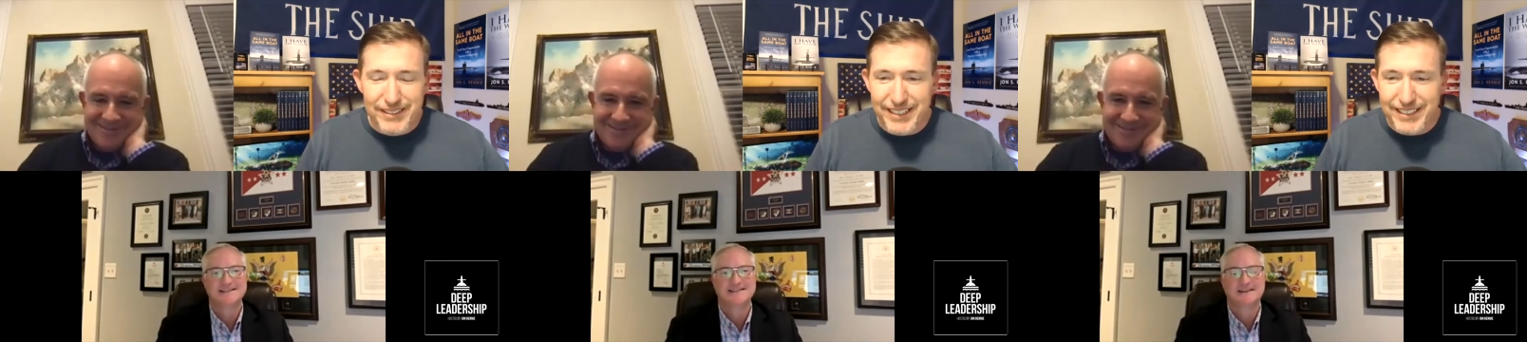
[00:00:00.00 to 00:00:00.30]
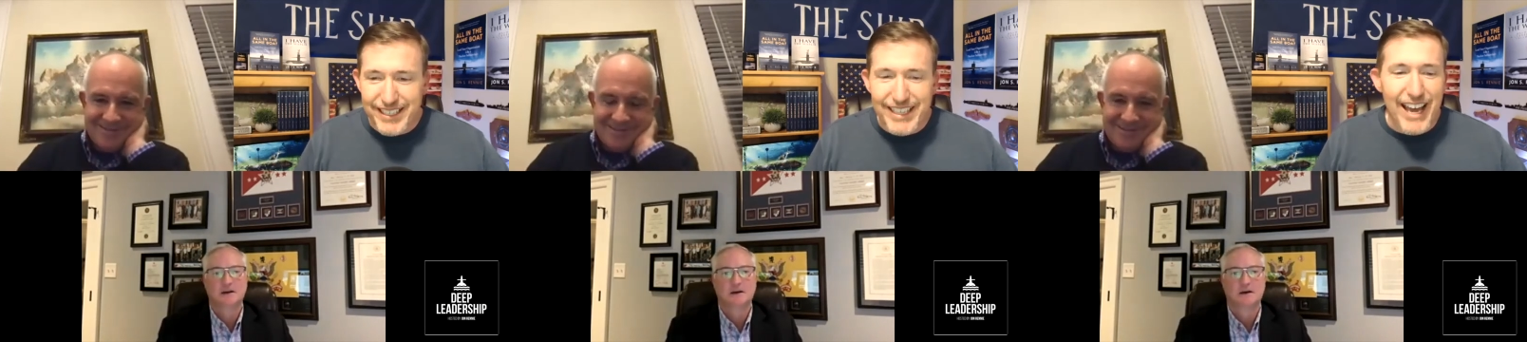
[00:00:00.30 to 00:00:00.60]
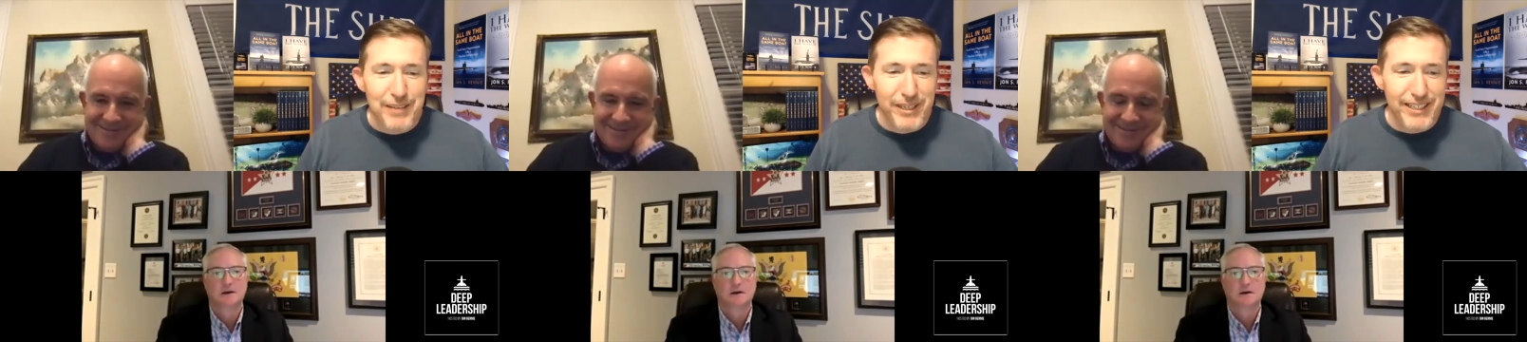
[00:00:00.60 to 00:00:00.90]
Speaker 1: he
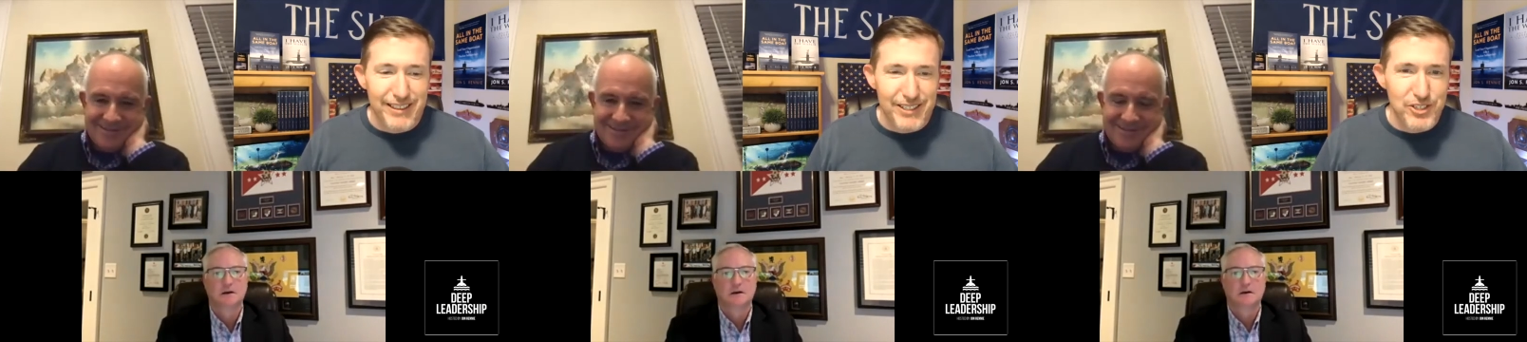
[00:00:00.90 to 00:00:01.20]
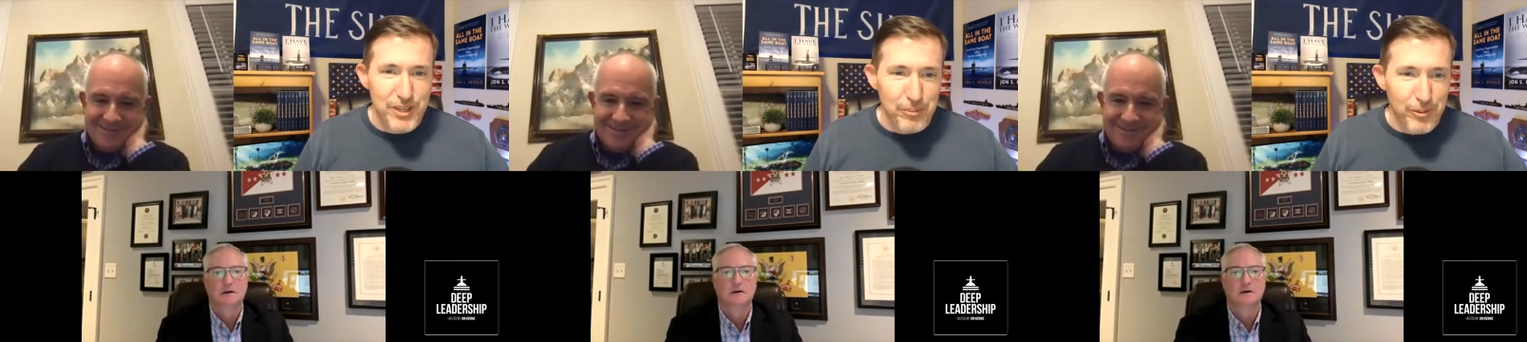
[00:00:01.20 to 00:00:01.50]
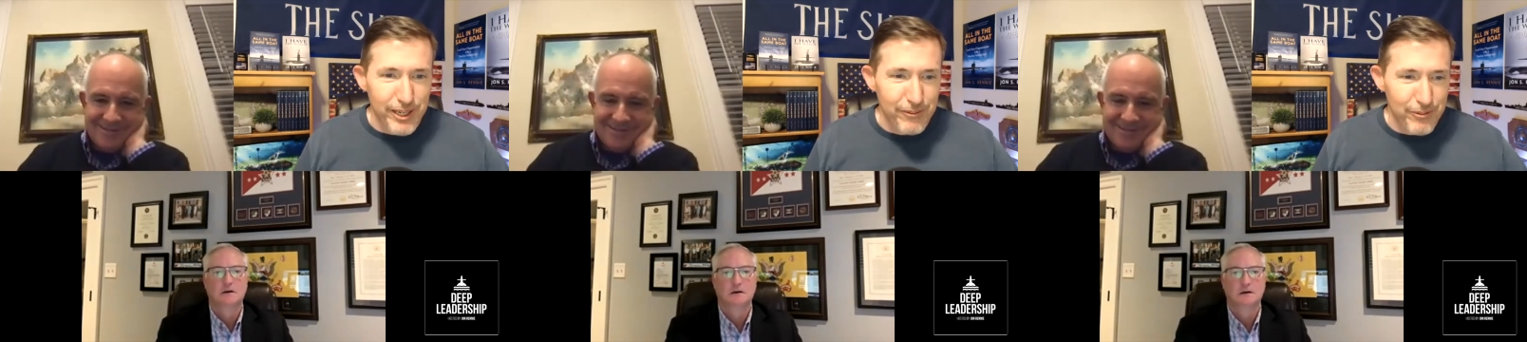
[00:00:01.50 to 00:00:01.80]
he had me get the
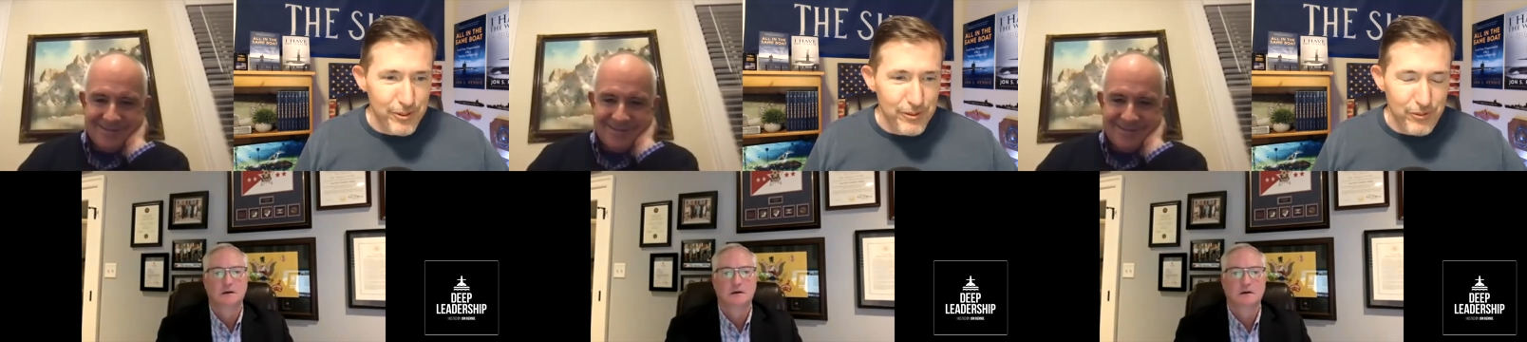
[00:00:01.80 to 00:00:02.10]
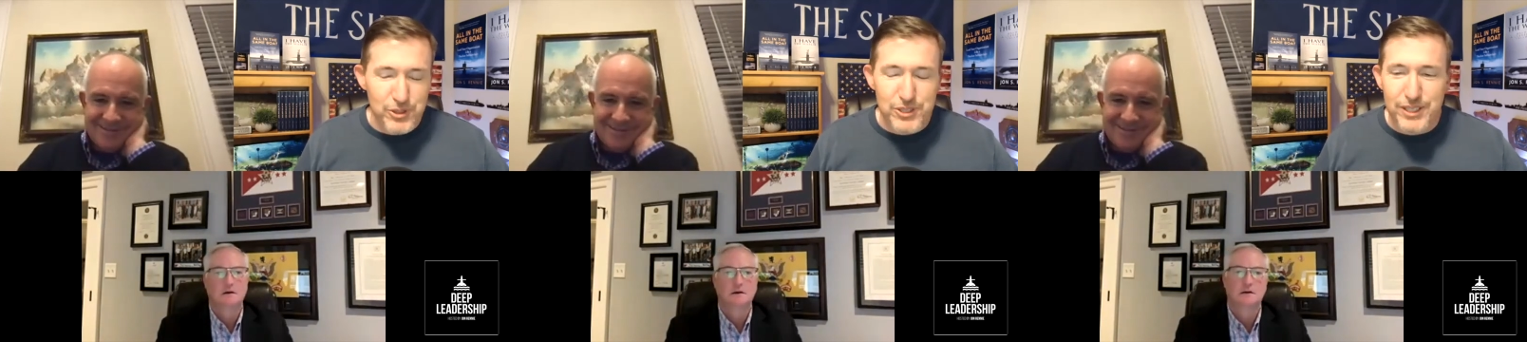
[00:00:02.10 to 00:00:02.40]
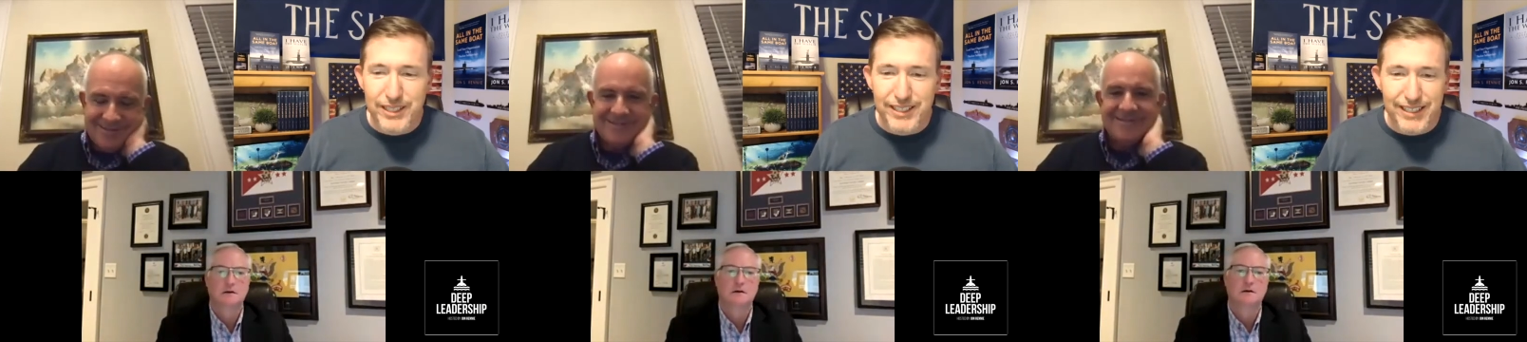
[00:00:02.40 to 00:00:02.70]
ship ready for for
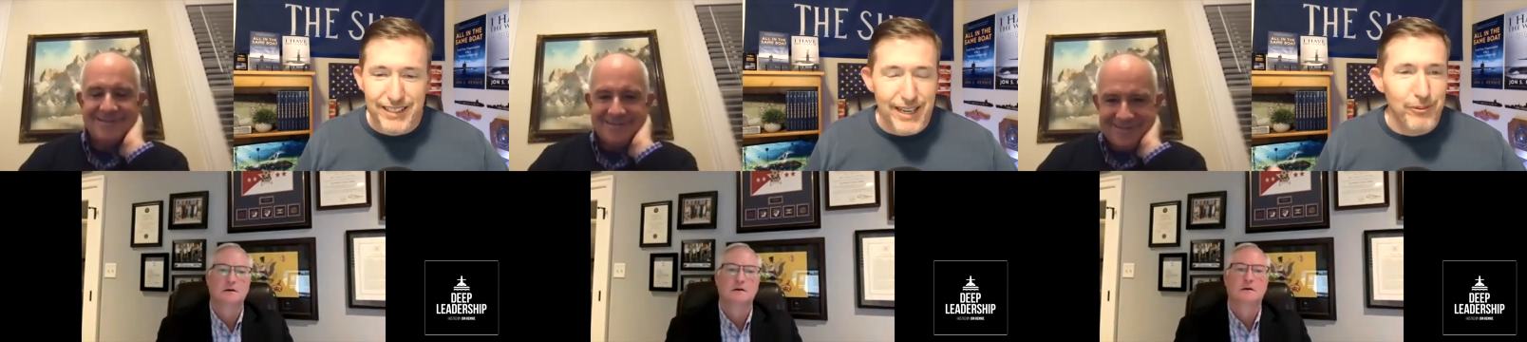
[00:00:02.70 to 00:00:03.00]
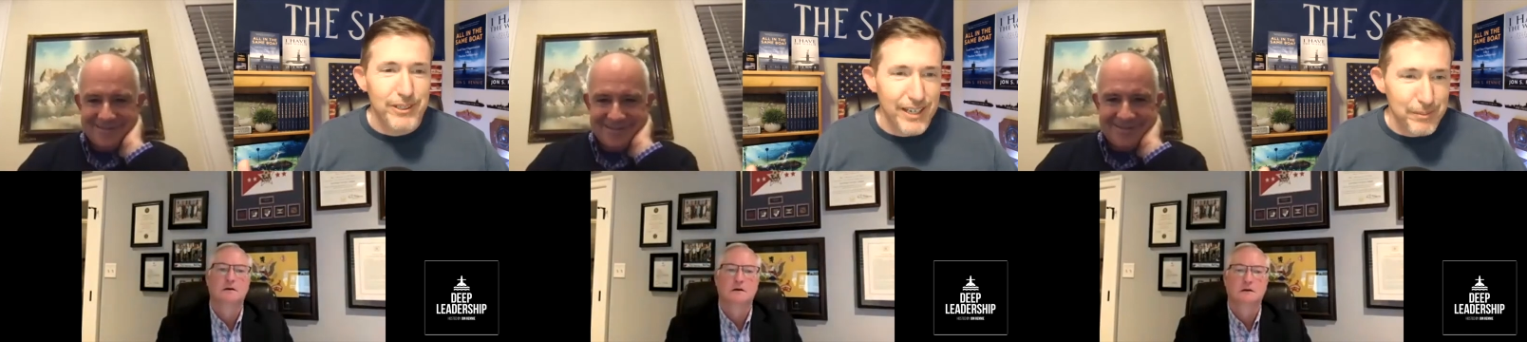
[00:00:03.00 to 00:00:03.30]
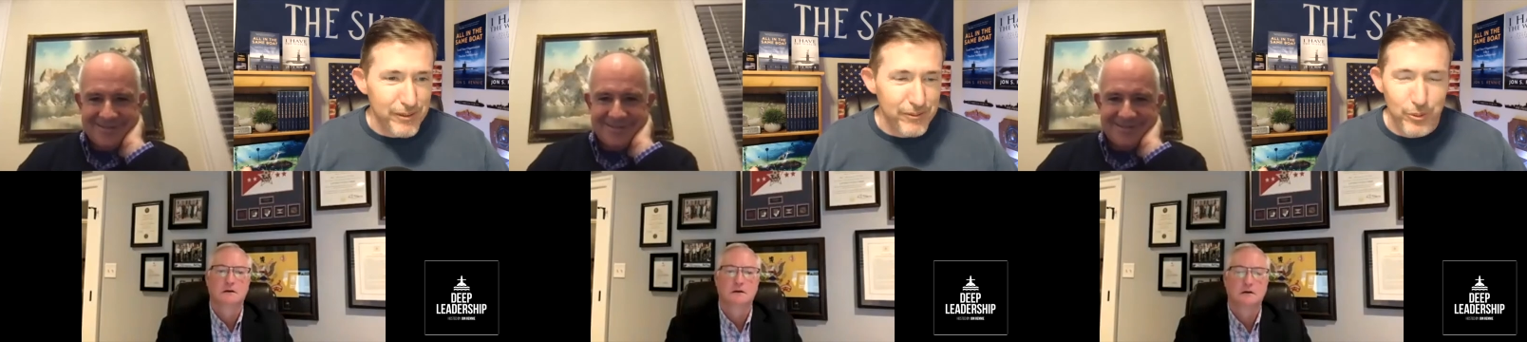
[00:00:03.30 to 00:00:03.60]
sea, and I never
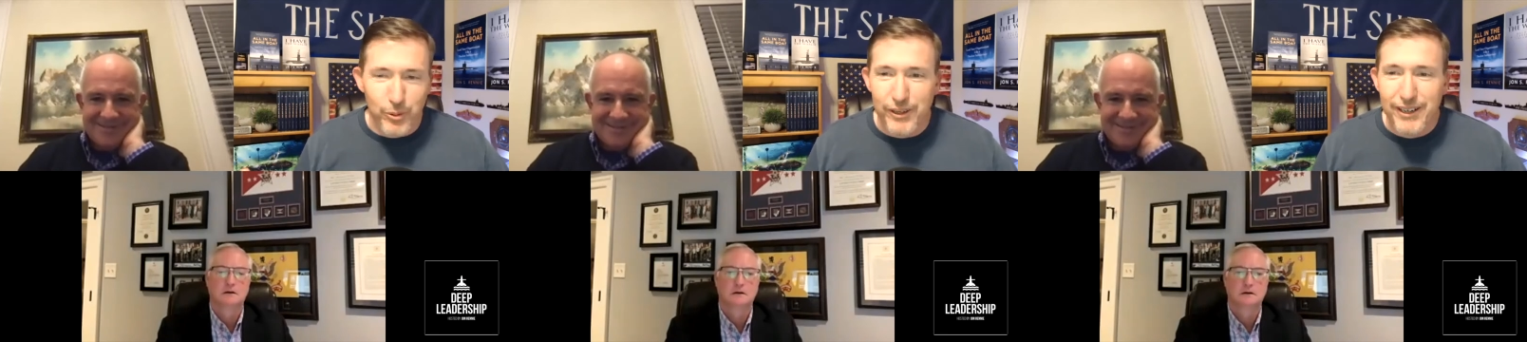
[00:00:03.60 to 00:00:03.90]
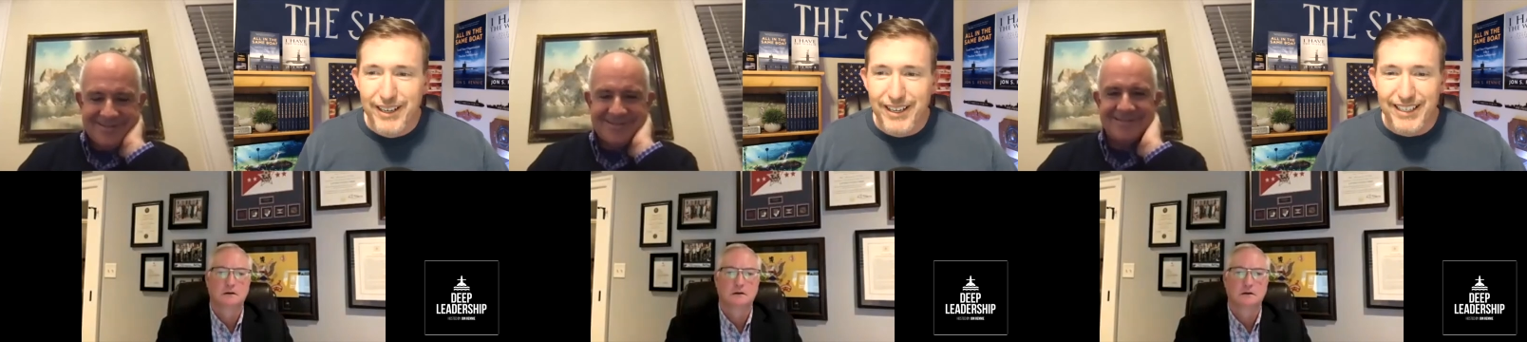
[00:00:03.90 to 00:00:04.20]
done it before.